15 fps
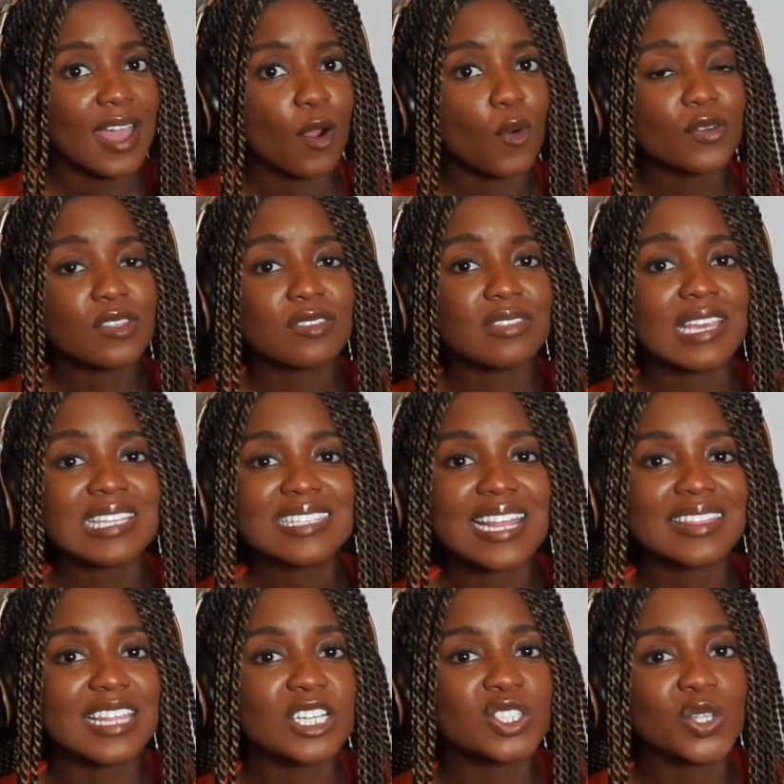or the things
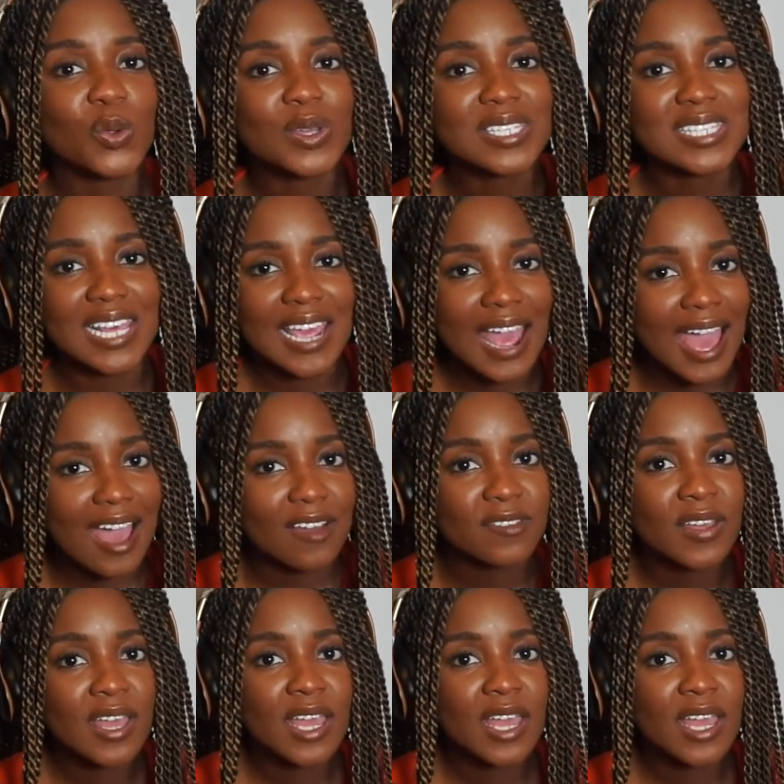that they show us they have,